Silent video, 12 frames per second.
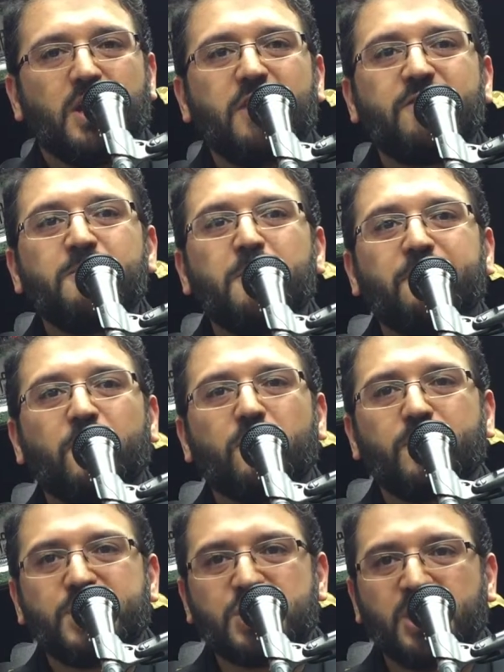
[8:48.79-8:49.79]
Even
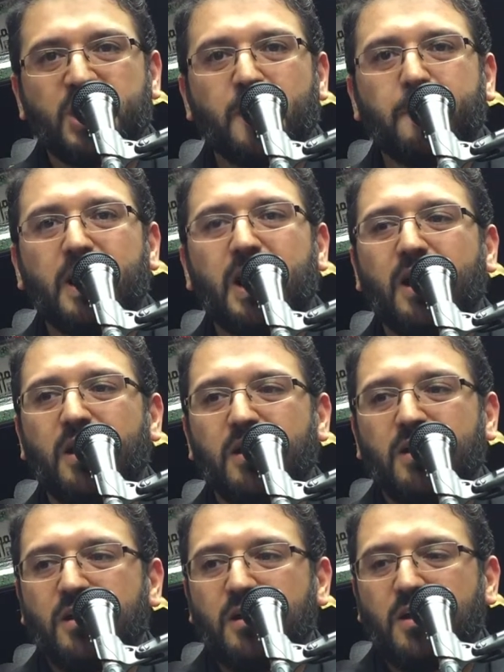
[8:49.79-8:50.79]
before reaching
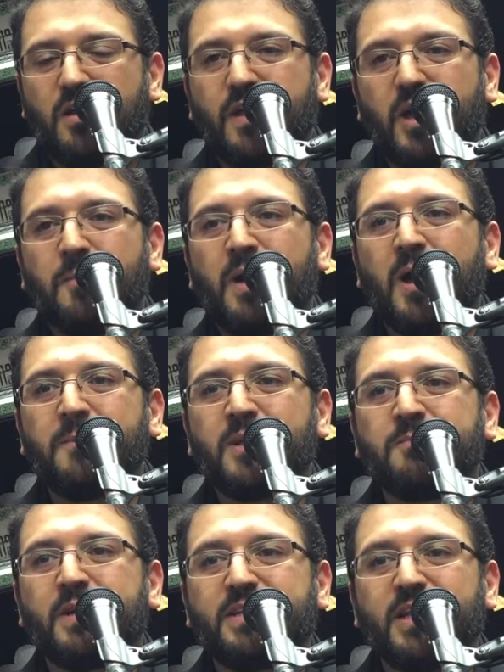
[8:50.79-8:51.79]
Karbala, the Imam
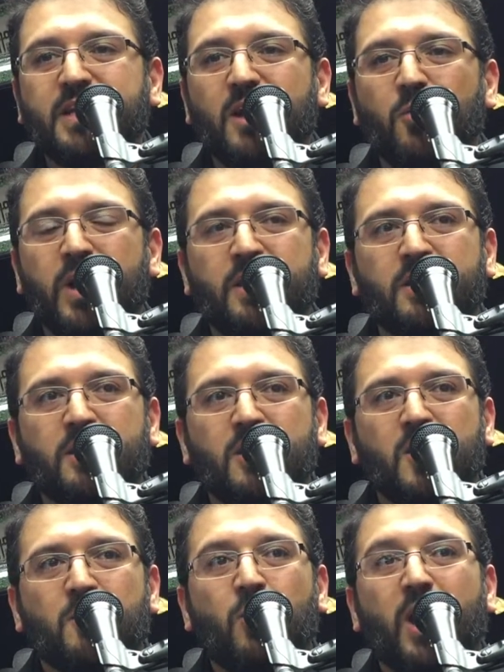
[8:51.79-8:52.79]
in Medina, when
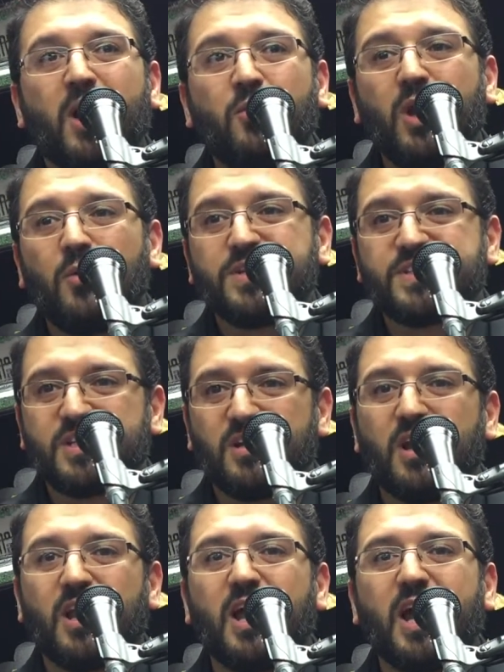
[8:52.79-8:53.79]
Muawiyah was
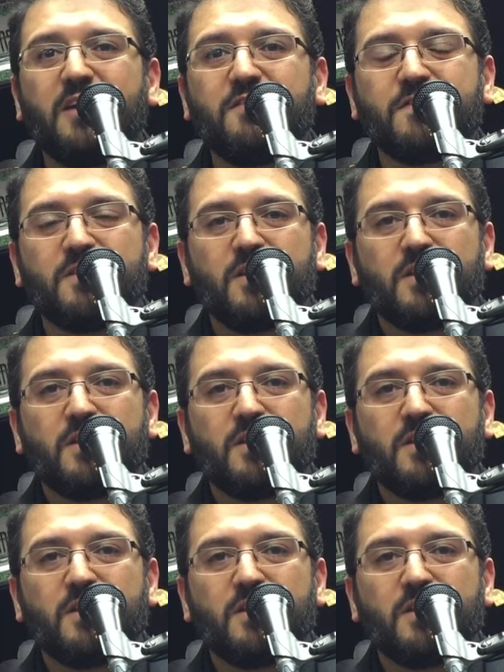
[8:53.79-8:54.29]
still alive,